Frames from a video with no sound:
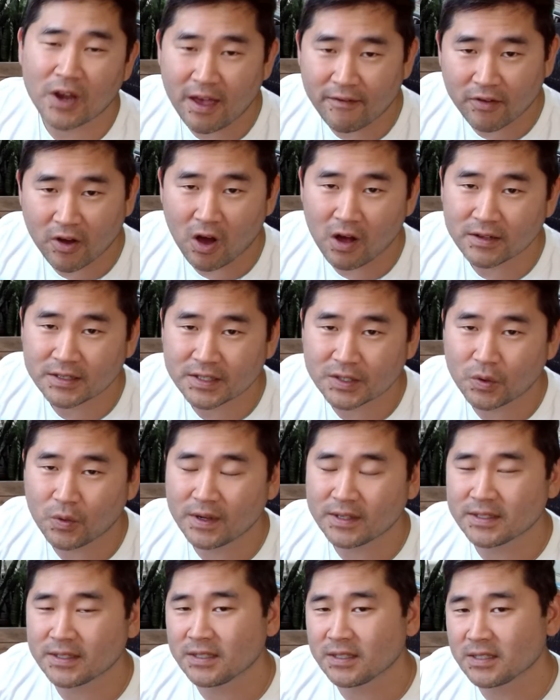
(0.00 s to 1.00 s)
have
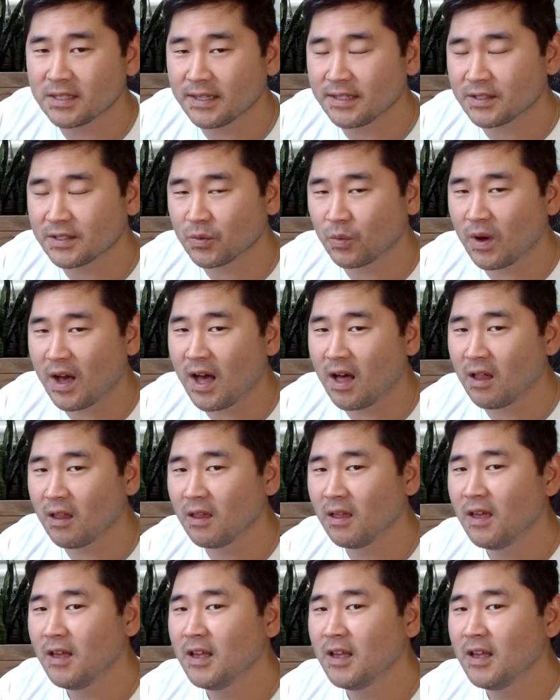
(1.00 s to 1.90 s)
consequences as well.